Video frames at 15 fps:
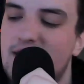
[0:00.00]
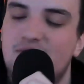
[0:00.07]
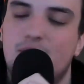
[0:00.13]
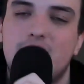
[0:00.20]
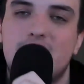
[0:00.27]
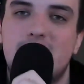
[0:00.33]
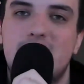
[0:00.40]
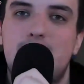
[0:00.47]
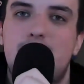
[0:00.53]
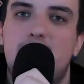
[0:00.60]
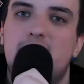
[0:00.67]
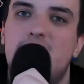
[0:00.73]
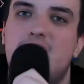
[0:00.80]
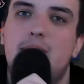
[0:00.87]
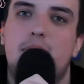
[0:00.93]
He's going deep
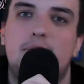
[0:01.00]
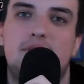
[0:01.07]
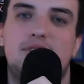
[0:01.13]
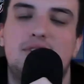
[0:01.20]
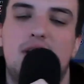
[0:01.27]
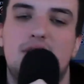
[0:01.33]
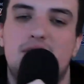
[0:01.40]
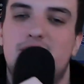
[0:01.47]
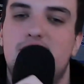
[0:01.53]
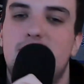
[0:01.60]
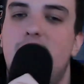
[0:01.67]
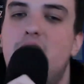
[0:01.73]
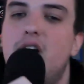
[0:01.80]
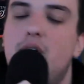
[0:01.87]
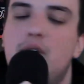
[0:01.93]
on the MLB stars of
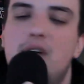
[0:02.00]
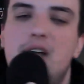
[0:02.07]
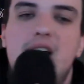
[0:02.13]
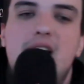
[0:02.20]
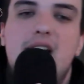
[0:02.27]
tomorrow.